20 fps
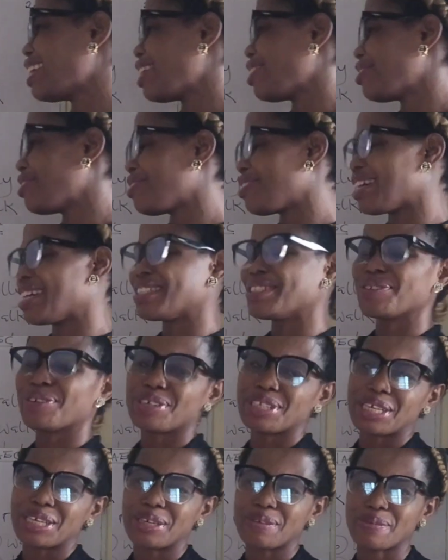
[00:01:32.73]
do I know that the
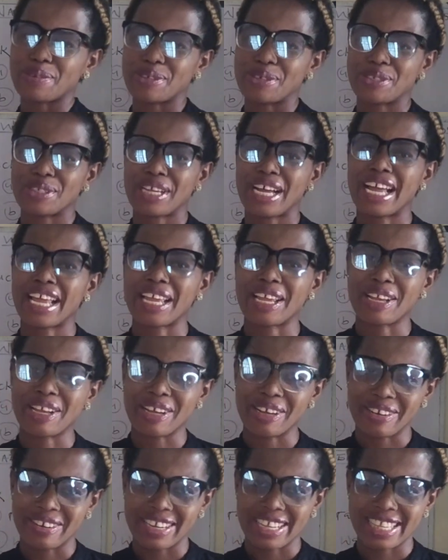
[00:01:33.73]
other options are
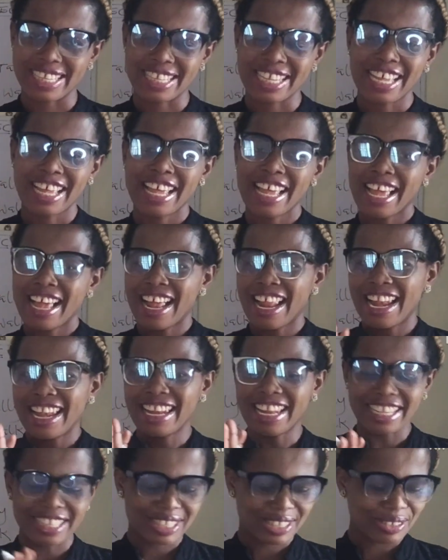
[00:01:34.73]
incorrect?
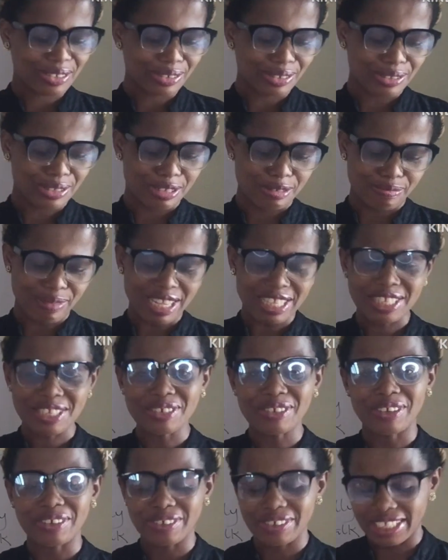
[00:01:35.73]
Let's go to
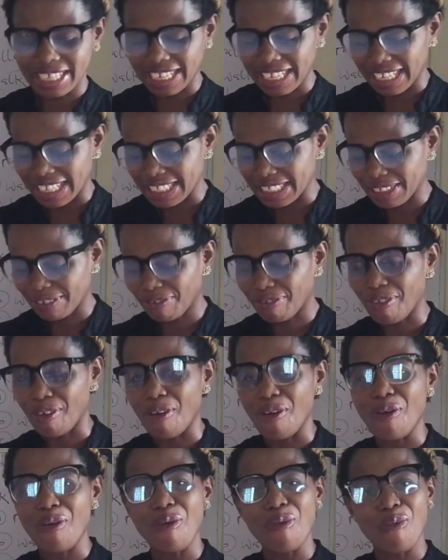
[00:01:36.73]
Mastering Oral English
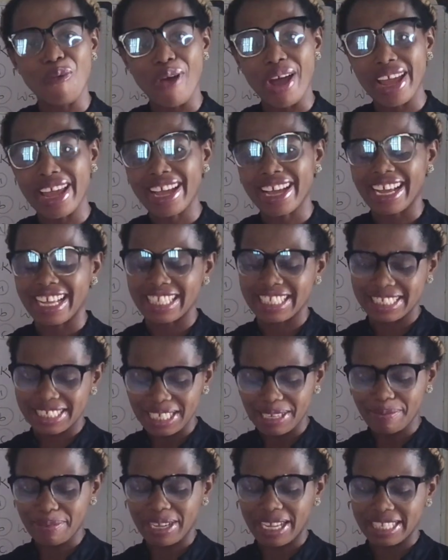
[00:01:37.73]
for WAEC and
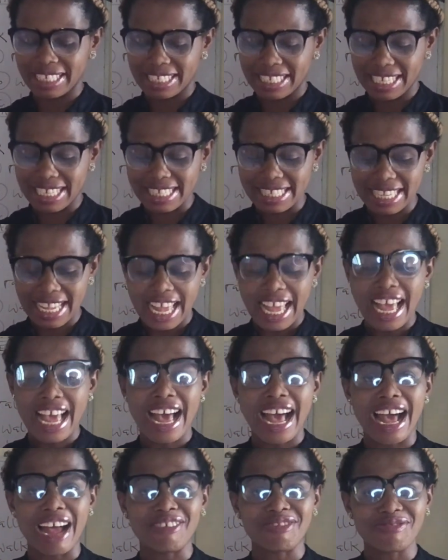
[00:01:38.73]
JAMB Candidates
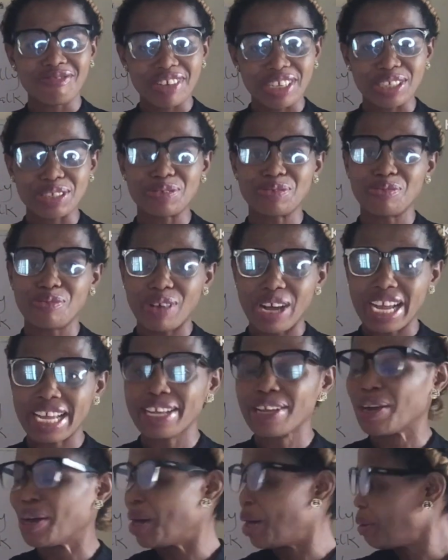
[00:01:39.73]
and read
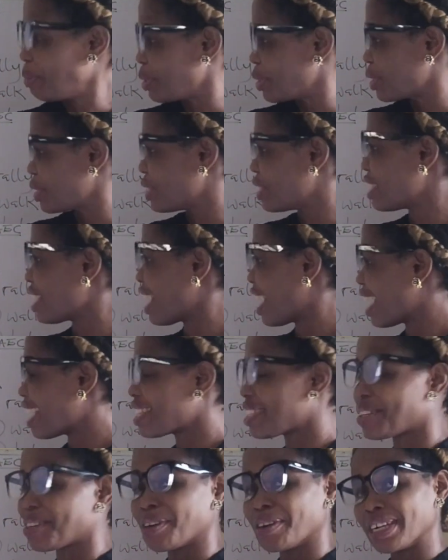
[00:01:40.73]
why option A
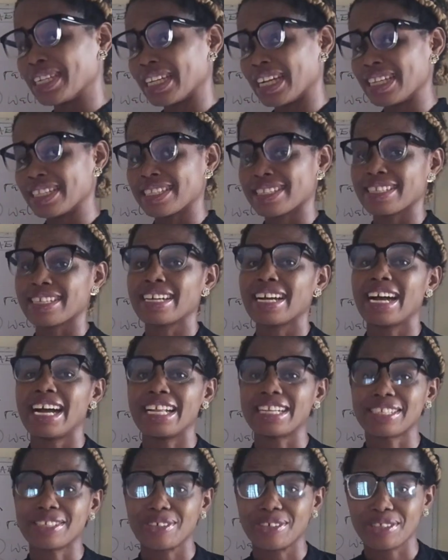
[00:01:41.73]
is the correct answer
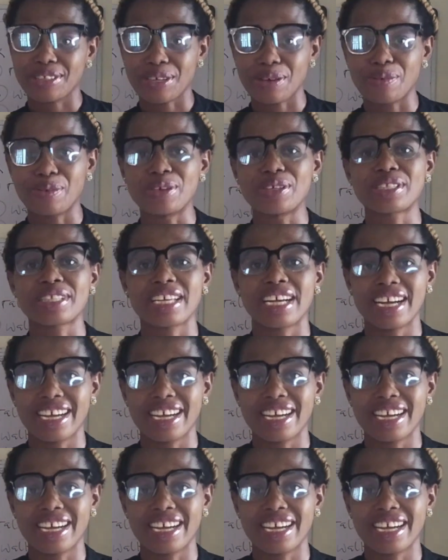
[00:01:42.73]
and the other ones